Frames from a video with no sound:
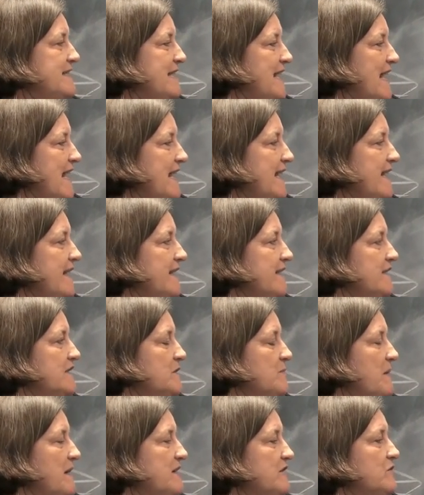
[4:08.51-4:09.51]
taking
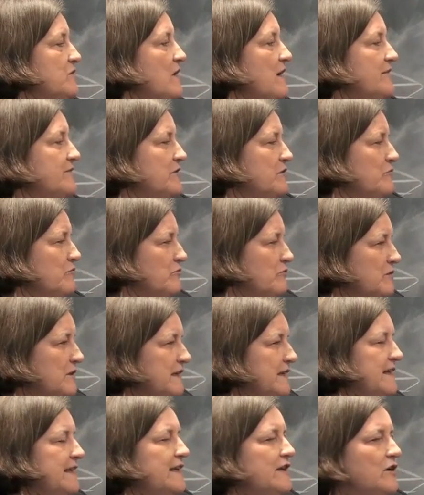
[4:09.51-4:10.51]
spacecraft and
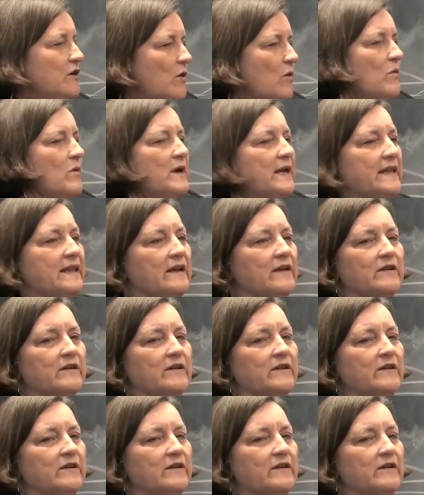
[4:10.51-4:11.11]
really going